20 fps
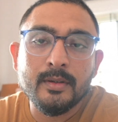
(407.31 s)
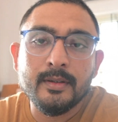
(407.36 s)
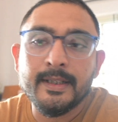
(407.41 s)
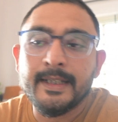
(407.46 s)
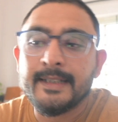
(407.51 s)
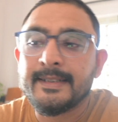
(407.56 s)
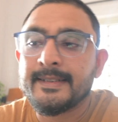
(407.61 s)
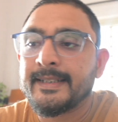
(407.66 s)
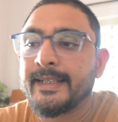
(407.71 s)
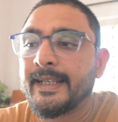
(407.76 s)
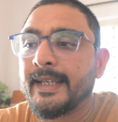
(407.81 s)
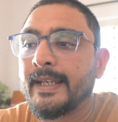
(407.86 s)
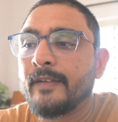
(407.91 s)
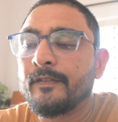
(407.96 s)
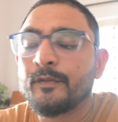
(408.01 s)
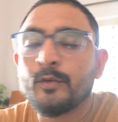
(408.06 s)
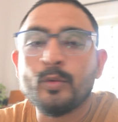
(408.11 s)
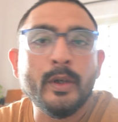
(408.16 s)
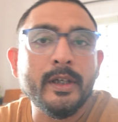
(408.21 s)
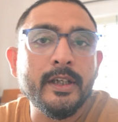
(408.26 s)
let's say
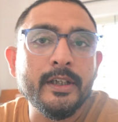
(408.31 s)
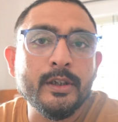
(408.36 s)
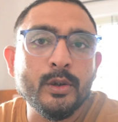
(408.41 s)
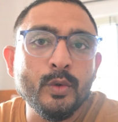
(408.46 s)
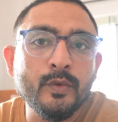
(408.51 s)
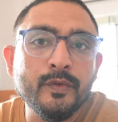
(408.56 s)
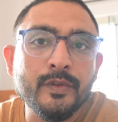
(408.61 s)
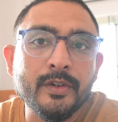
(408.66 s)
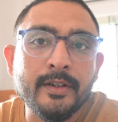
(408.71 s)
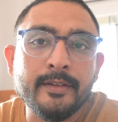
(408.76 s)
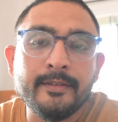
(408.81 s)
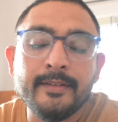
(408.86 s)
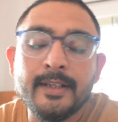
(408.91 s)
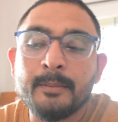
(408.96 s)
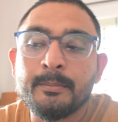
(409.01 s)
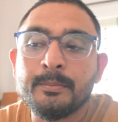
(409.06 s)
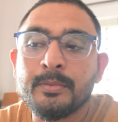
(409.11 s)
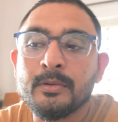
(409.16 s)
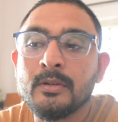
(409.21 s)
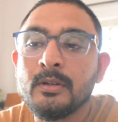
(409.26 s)
f22 for
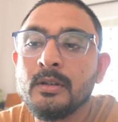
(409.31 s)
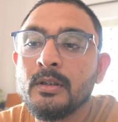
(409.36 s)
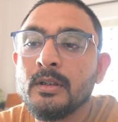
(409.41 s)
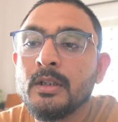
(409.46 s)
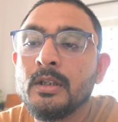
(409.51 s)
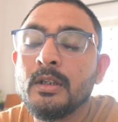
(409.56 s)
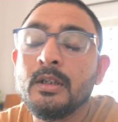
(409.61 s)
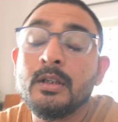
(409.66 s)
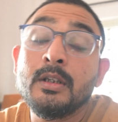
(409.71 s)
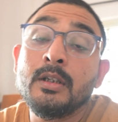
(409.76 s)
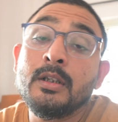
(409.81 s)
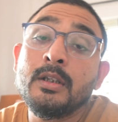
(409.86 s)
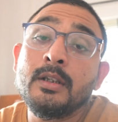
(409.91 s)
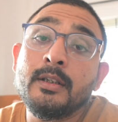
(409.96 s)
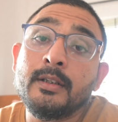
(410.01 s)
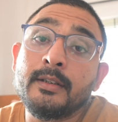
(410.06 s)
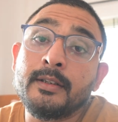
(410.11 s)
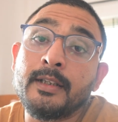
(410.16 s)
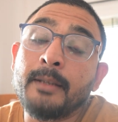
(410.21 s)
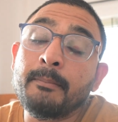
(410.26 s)
example,
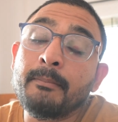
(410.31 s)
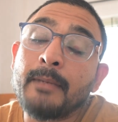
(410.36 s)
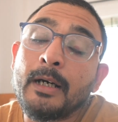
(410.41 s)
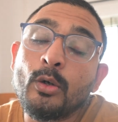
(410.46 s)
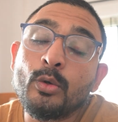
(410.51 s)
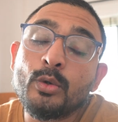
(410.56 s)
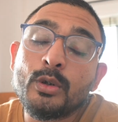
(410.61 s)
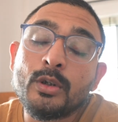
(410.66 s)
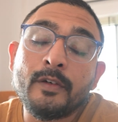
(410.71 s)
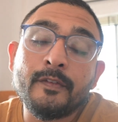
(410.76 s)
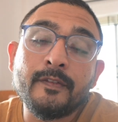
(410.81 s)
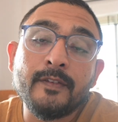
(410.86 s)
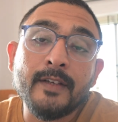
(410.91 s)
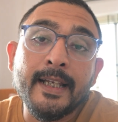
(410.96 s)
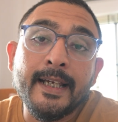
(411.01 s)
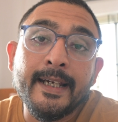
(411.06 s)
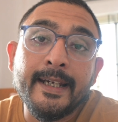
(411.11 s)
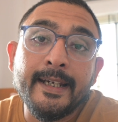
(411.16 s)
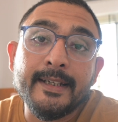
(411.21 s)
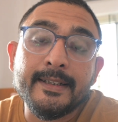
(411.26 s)
the amount of
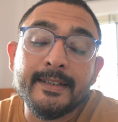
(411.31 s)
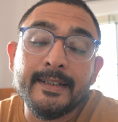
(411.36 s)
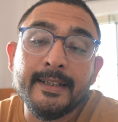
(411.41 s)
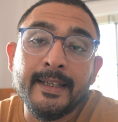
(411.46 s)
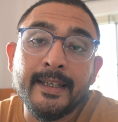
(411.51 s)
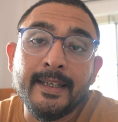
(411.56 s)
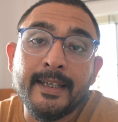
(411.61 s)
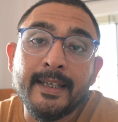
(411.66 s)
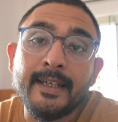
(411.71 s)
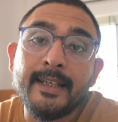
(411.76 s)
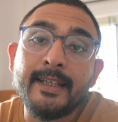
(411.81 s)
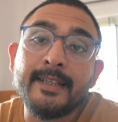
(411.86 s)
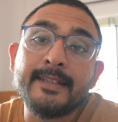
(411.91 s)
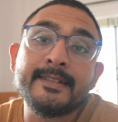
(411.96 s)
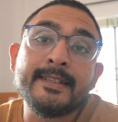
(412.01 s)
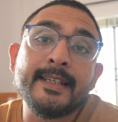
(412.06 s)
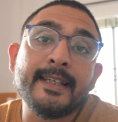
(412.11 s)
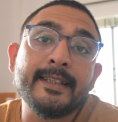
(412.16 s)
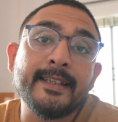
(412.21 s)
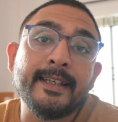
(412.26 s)
light getting
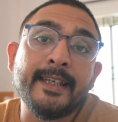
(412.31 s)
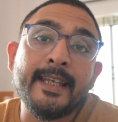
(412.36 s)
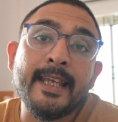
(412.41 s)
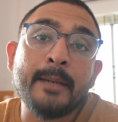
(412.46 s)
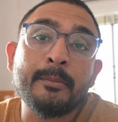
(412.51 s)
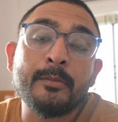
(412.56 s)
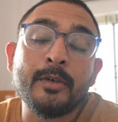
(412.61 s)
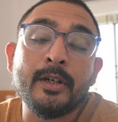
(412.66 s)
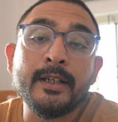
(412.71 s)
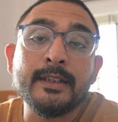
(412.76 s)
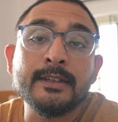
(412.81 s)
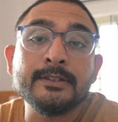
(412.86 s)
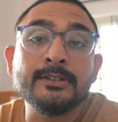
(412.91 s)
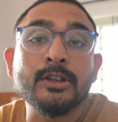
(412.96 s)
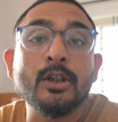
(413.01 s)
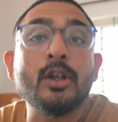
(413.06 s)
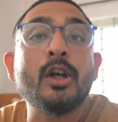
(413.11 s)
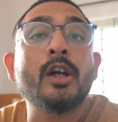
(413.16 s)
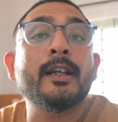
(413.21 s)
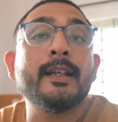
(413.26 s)
inside the camera is
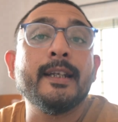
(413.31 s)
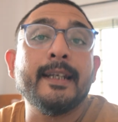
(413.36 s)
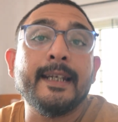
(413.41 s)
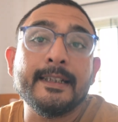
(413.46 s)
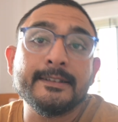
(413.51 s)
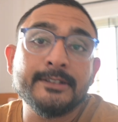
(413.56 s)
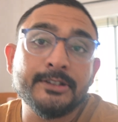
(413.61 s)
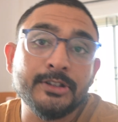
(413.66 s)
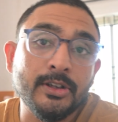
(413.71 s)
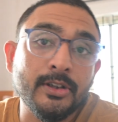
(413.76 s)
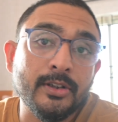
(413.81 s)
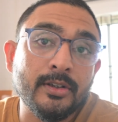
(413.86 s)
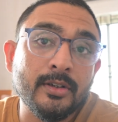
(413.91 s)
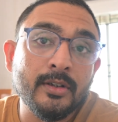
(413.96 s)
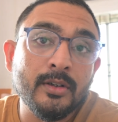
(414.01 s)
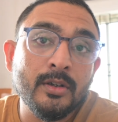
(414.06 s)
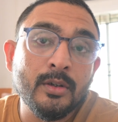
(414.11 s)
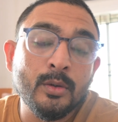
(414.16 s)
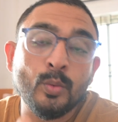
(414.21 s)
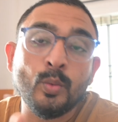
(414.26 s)
a lot lesser
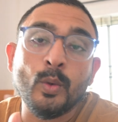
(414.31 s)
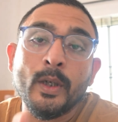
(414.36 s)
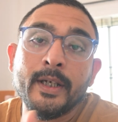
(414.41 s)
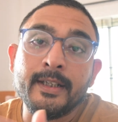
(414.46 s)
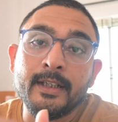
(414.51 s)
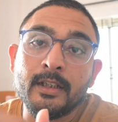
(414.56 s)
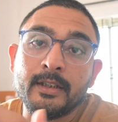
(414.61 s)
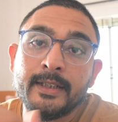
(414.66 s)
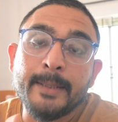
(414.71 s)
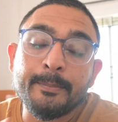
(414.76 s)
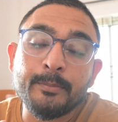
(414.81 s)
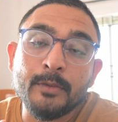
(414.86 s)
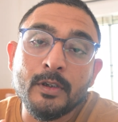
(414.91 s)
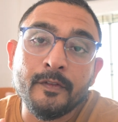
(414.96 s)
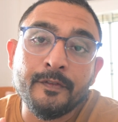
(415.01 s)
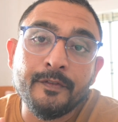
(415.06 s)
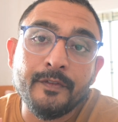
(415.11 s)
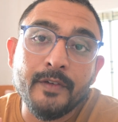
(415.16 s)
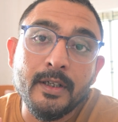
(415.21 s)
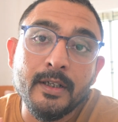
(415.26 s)
while the depth
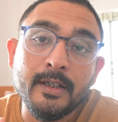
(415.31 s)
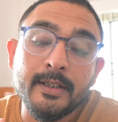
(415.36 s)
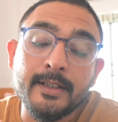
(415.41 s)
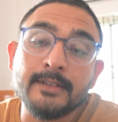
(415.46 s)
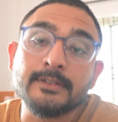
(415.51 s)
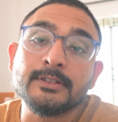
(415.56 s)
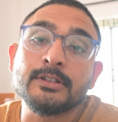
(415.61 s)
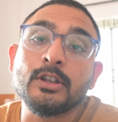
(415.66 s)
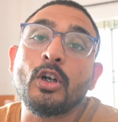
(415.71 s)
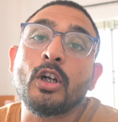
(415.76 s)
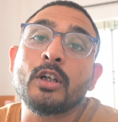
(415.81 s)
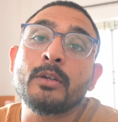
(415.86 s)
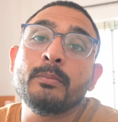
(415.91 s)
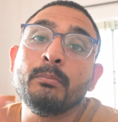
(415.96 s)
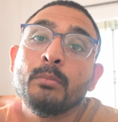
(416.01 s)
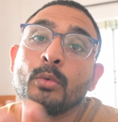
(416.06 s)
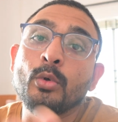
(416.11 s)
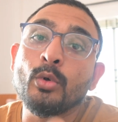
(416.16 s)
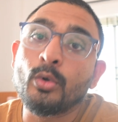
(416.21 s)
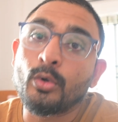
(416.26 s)
of field is a lot
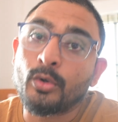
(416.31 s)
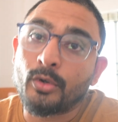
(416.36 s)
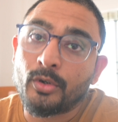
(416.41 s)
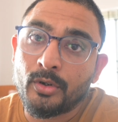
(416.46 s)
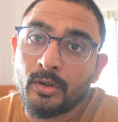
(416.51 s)
more.